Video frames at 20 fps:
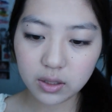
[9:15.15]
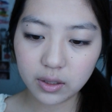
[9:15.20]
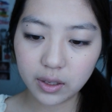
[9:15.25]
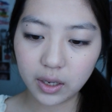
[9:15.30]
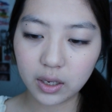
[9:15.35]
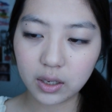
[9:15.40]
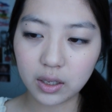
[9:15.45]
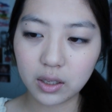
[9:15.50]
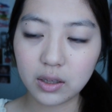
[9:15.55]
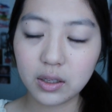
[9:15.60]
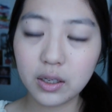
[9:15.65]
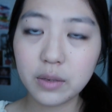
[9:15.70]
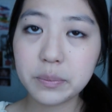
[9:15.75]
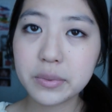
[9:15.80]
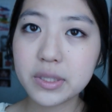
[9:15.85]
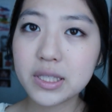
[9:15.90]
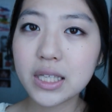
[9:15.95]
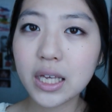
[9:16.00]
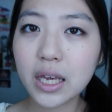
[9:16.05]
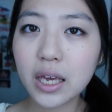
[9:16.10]
like a
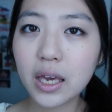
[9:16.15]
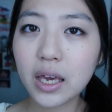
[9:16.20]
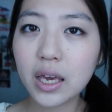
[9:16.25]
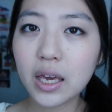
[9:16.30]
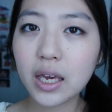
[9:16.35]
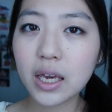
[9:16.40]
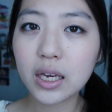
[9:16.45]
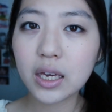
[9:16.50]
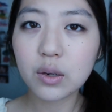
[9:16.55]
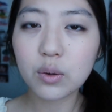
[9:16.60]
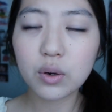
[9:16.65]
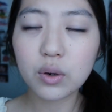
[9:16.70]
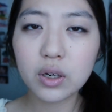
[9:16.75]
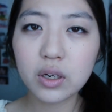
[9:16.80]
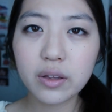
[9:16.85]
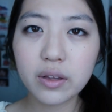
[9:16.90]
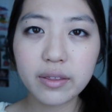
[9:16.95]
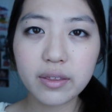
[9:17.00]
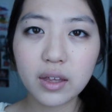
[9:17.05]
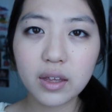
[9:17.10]
lipstick or
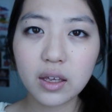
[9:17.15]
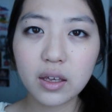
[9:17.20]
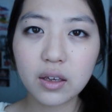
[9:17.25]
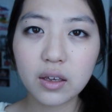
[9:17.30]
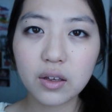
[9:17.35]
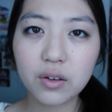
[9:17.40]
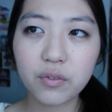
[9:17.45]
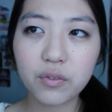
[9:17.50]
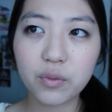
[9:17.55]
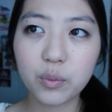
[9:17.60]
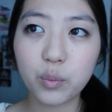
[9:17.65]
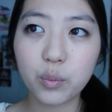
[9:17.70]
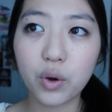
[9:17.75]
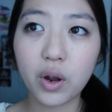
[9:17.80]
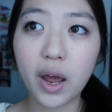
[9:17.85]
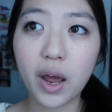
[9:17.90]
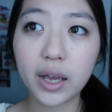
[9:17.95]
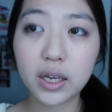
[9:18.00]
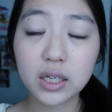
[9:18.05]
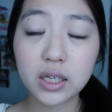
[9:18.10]
anything. From
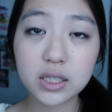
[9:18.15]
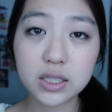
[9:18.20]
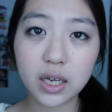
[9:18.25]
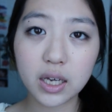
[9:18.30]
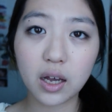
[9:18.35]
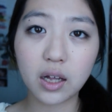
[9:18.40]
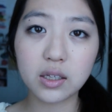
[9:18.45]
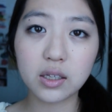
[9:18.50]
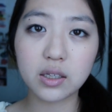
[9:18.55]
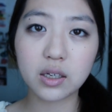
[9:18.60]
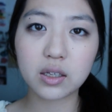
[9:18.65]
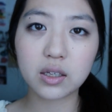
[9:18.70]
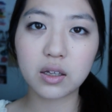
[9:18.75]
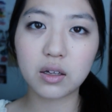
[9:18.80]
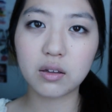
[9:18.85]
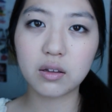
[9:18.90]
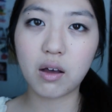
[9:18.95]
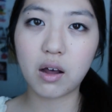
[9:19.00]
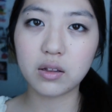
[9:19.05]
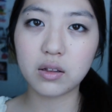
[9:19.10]
what I could tell, it looked a
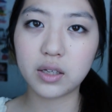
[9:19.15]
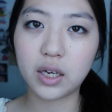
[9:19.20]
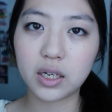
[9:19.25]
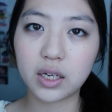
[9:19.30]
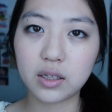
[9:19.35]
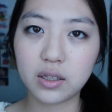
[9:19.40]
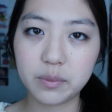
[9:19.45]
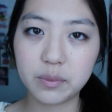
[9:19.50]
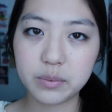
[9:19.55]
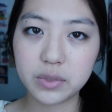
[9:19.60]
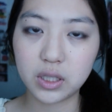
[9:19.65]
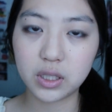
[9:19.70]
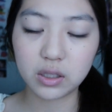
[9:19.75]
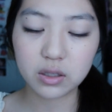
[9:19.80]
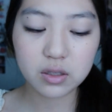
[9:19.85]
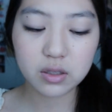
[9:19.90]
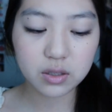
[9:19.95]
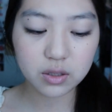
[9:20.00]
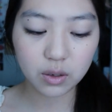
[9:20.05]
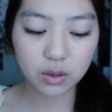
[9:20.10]
lot like lip
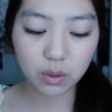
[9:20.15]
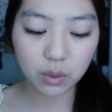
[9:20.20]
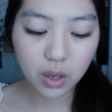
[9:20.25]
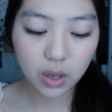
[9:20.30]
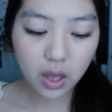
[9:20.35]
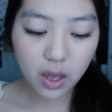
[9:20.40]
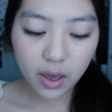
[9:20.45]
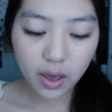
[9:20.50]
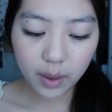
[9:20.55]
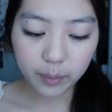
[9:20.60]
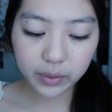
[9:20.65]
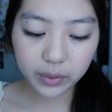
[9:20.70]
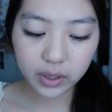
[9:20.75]
tint. So I'm